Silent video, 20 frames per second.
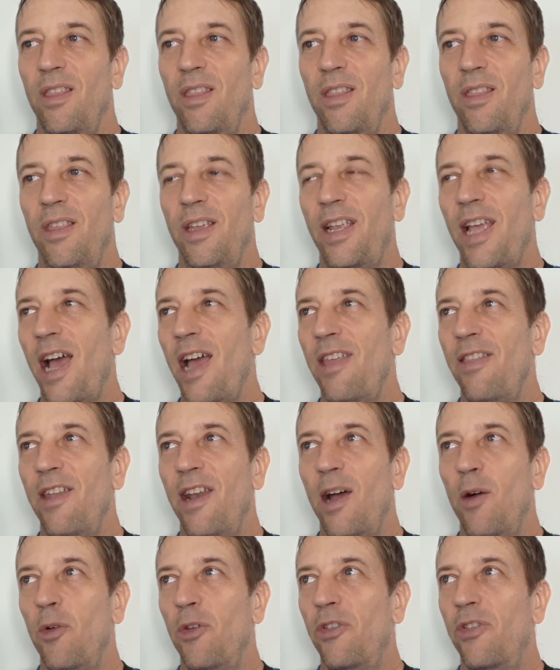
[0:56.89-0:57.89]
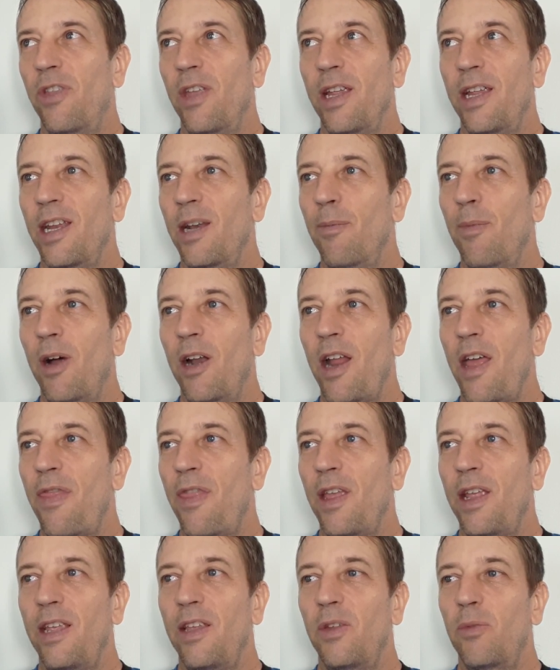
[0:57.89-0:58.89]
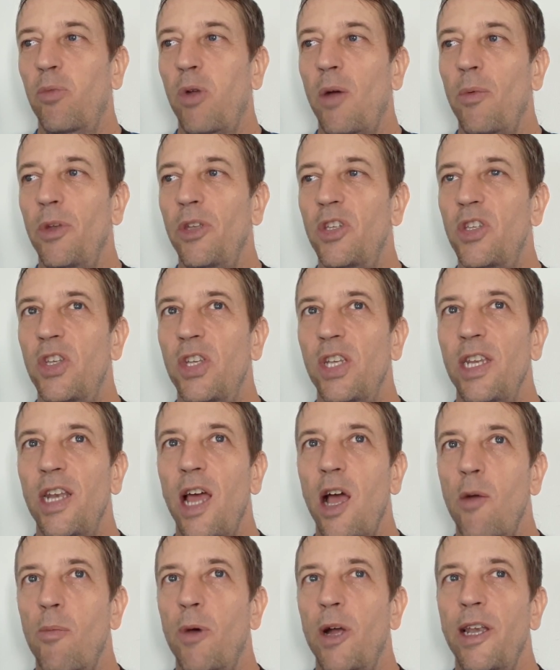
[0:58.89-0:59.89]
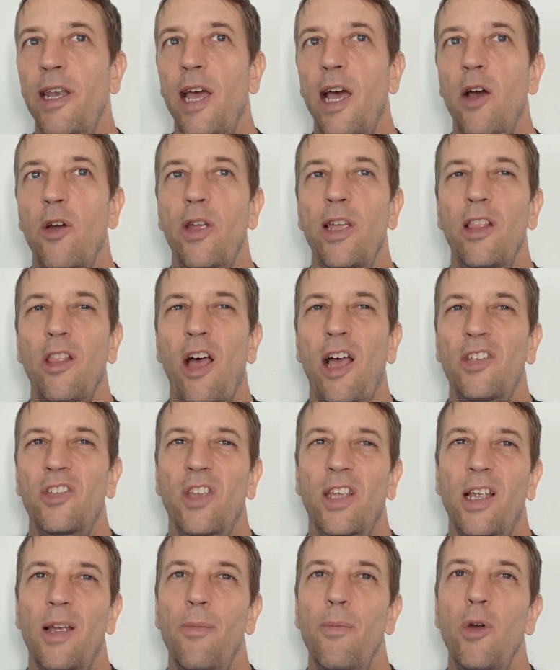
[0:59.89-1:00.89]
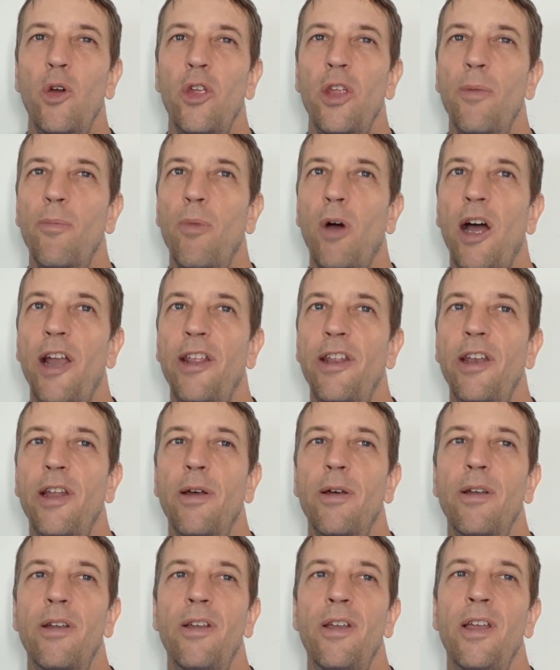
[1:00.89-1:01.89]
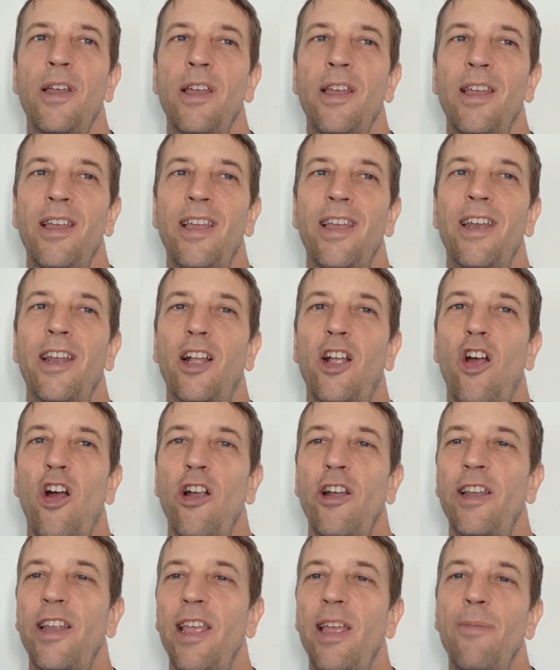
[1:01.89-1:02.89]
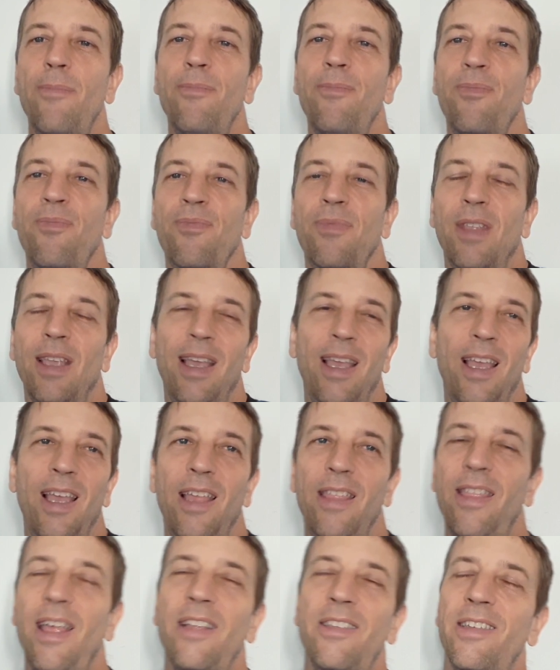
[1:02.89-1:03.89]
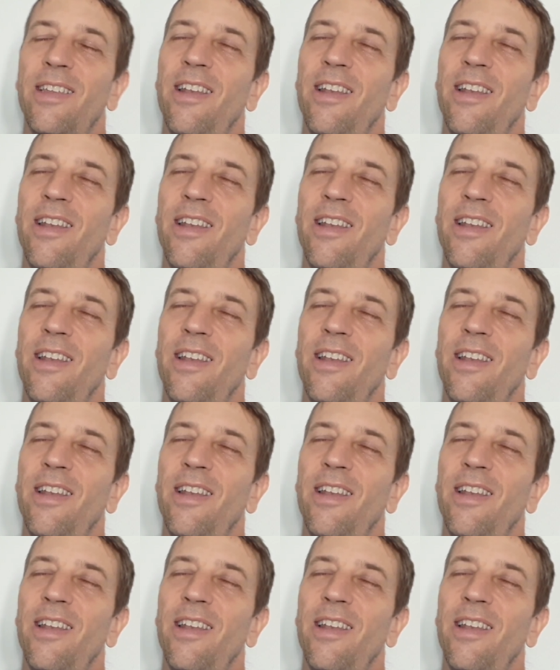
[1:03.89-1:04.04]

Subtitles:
The guy that I was thinking about, I think he's probably senile by now. He lost like $1 million in a card game. That's